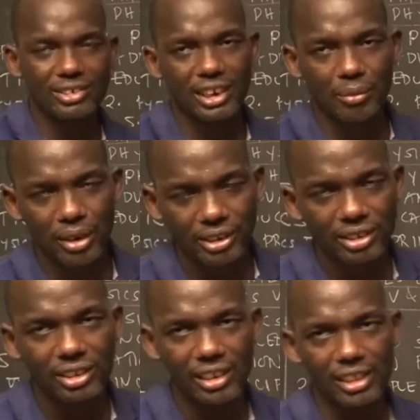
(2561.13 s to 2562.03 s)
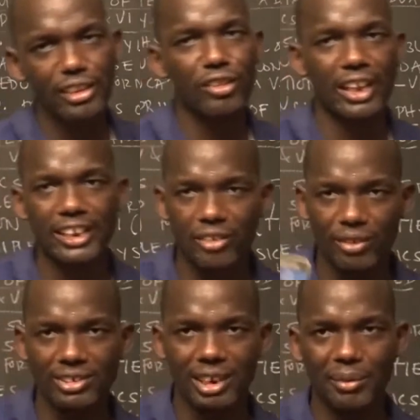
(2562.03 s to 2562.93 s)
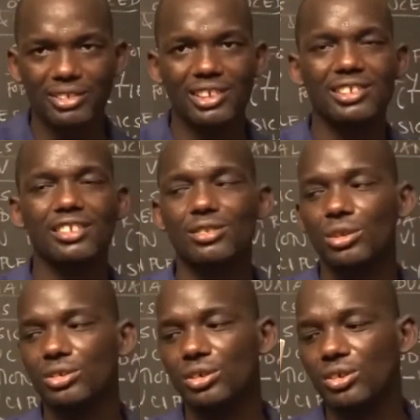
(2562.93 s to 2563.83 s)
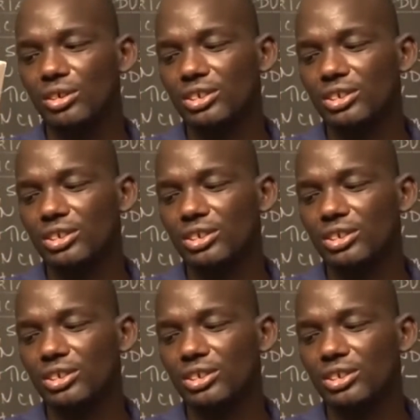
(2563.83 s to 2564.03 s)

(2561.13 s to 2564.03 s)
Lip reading: Library, Tanzania Online Advanced Library. This is what you call